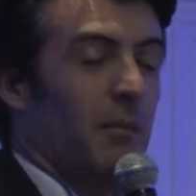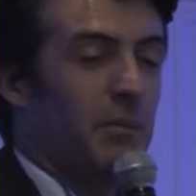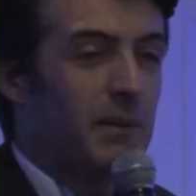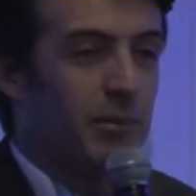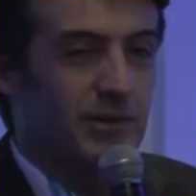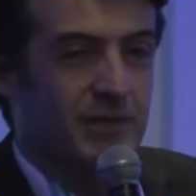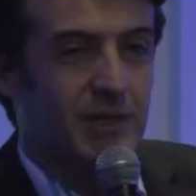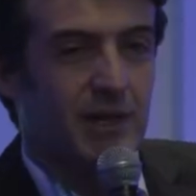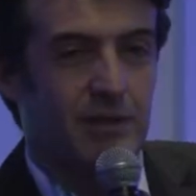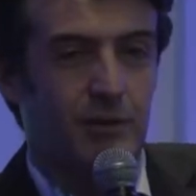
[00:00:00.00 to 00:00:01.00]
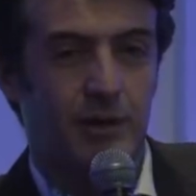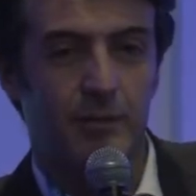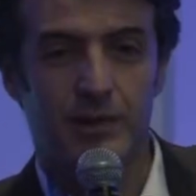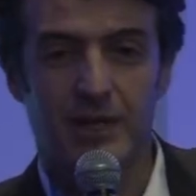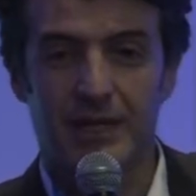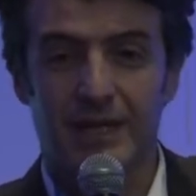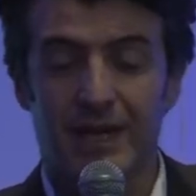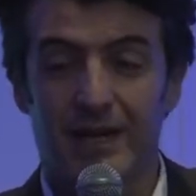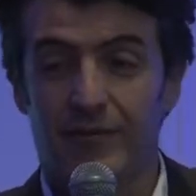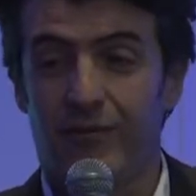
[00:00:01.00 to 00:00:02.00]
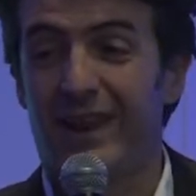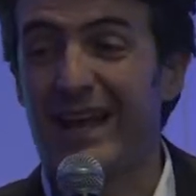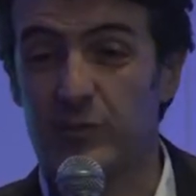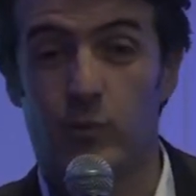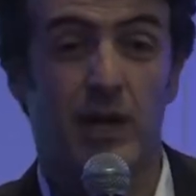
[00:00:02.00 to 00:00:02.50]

people start collaborating in a flat